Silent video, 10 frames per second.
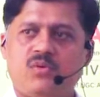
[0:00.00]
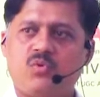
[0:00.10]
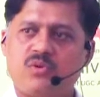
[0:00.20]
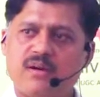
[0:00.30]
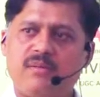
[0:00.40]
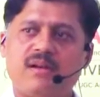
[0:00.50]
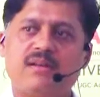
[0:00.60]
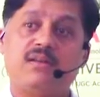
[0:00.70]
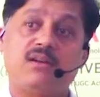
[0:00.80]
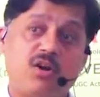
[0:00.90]
to
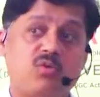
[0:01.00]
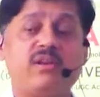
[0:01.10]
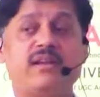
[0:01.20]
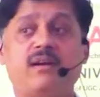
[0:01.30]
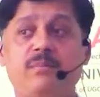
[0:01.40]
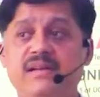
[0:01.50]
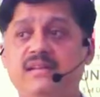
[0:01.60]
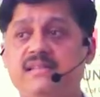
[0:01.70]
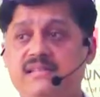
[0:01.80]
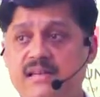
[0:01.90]
not only
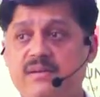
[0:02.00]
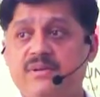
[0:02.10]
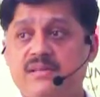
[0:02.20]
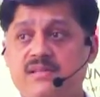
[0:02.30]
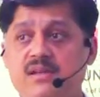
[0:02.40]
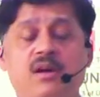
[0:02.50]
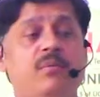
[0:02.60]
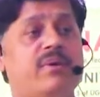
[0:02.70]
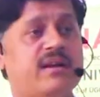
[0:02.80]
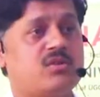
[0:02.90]
complete the syllabus
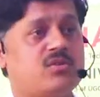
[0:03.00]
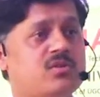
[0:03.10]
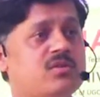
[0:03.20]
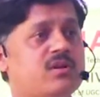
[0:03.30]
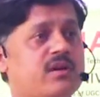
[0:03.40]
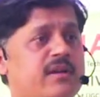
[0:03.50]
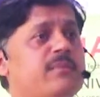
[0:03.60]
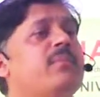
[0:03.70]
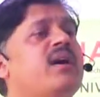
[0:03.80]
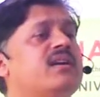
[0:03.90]
but to
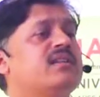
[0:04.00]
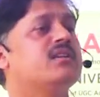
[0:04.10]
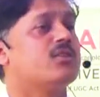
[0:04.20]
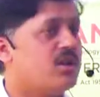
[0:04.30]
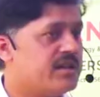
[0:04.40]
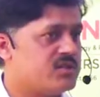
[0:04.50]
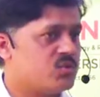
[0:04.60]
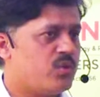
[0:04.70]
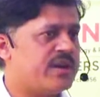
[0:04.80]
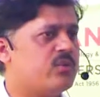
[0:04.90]
impart the knowledge,
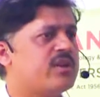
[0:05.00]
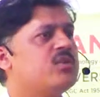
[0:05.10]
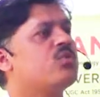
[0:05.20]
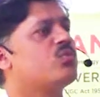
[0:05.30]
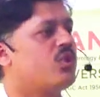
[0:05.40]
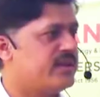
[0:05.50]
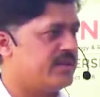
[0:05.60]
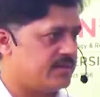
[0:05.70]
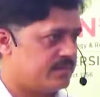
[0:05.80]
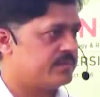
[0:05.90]
whatever you want.